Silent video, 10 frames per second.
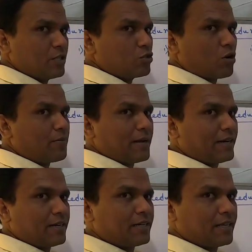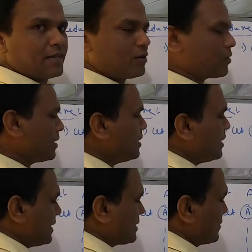It should not be identity. Okay,
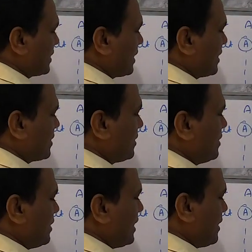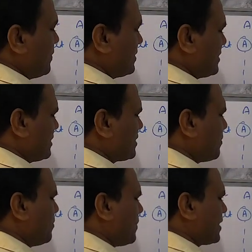it's something like A, B, C.
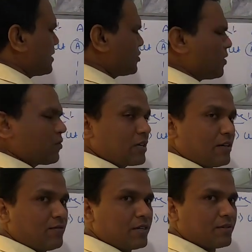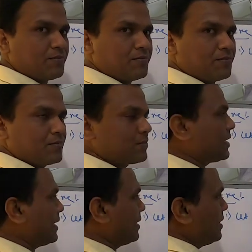Some matrix you have to convert,
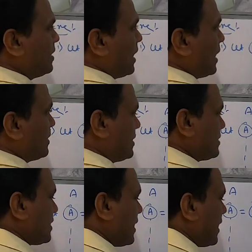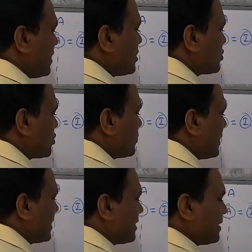right? And this A should
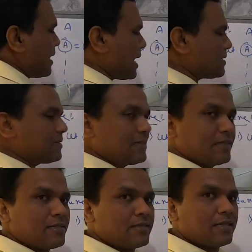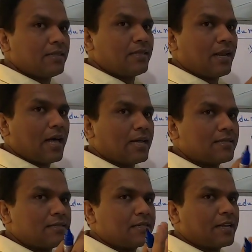be written as it is till the
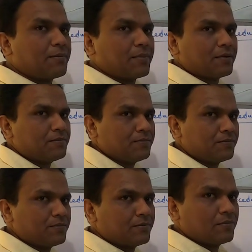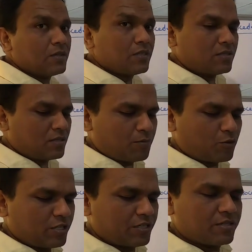last step. This is the
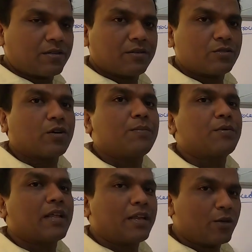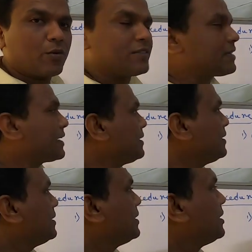procedure. So I'm telling you once
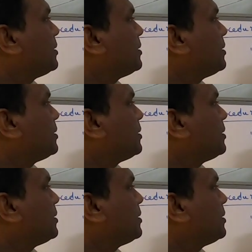again.